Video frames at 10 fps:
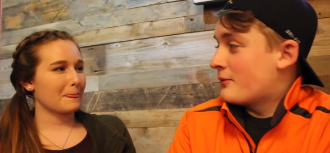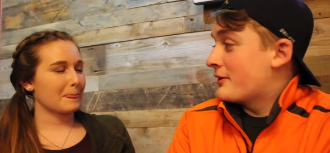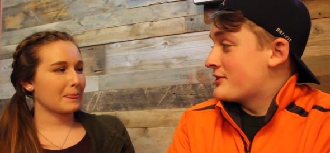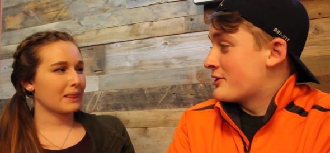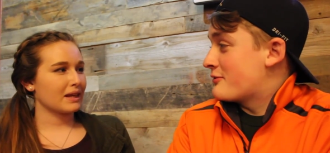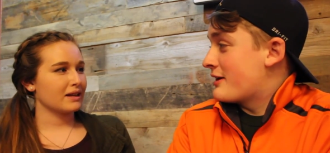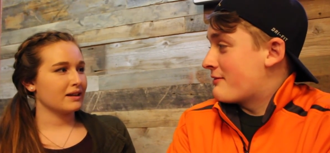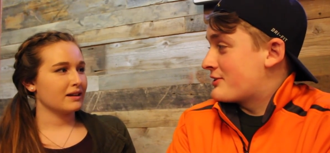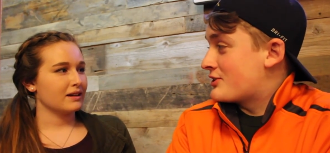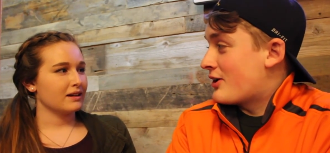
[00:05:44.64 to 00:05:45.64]
Speaker 1: what is your
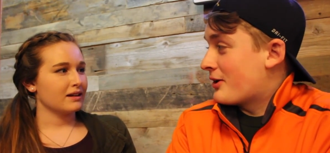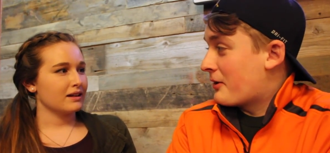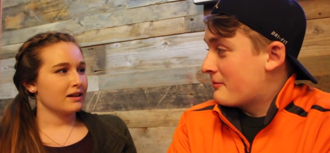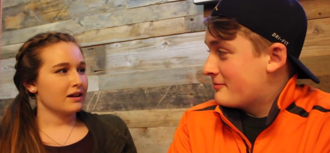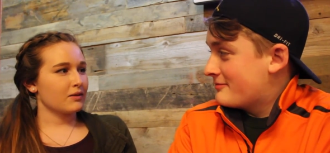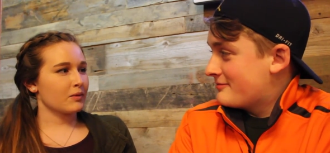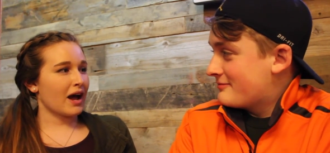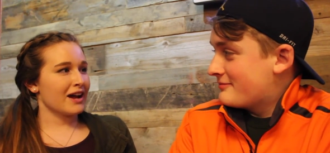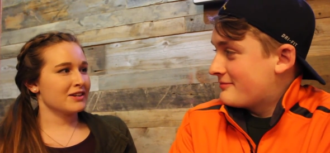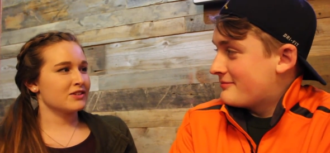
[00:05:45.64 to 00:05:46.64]
favorite song?
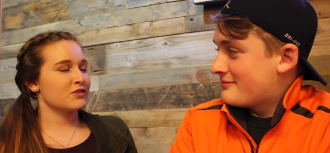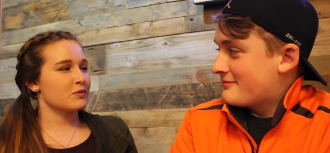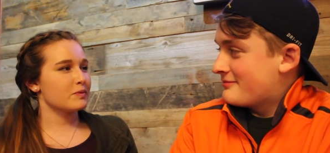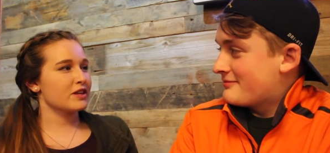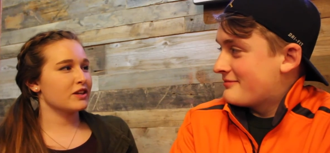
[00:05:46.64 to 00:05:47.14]
I do.